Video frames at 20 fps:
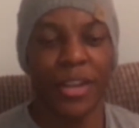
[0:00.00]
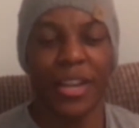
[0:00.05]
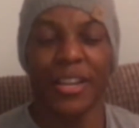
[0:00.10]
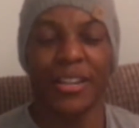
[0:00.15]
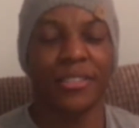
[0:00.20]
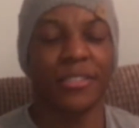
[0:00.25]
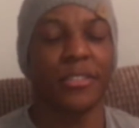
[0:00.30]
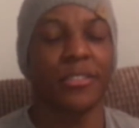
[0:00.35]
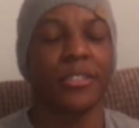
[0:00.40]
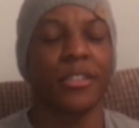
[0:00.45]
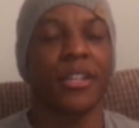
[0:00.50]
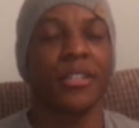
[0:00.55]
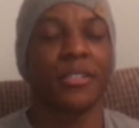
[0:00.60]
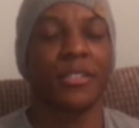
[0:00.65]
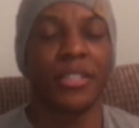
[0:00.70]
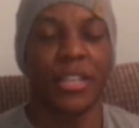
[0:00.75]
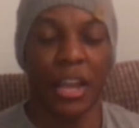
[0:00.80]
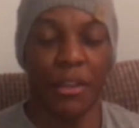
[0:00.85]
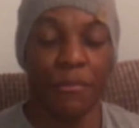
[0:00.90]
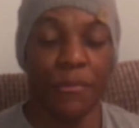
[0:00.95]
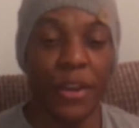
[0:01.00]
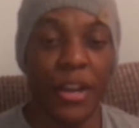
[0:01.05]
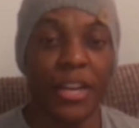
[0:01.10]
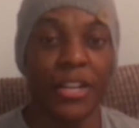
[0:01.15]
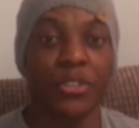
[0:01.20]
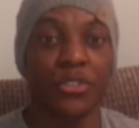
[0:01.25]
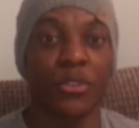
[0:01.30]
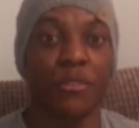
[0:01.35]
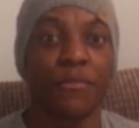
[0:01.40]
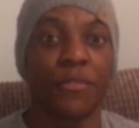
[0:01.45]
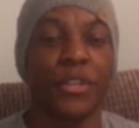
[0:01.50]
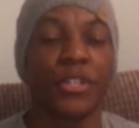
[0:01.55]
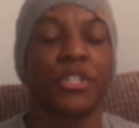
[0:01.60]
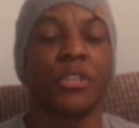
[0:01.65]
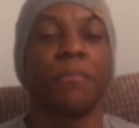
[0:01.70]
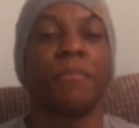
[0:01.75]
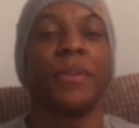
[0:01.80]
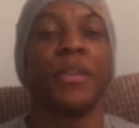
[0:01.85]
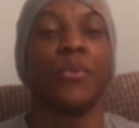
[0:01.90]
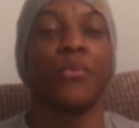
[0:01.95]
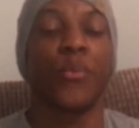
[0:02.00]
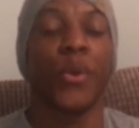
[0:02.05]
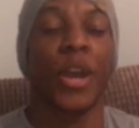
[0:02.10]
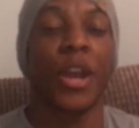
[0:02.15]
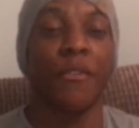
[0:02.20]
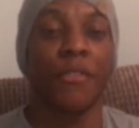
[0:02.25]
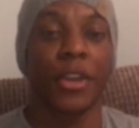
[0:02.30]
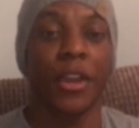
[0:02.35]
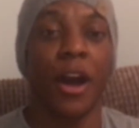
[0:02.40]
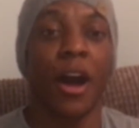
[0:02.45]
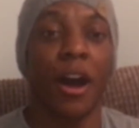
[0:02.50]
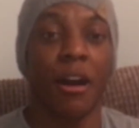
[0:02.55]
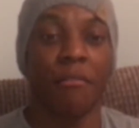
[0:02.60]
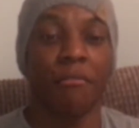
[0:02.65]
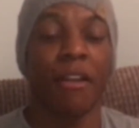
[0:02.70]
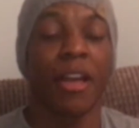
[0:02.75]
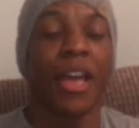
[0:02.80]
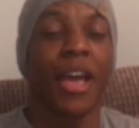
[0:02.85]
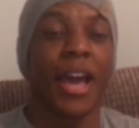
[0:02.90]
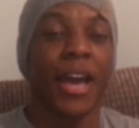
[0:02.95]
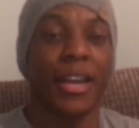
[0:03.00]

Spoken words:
ladies and gents, definitely something to be wary of.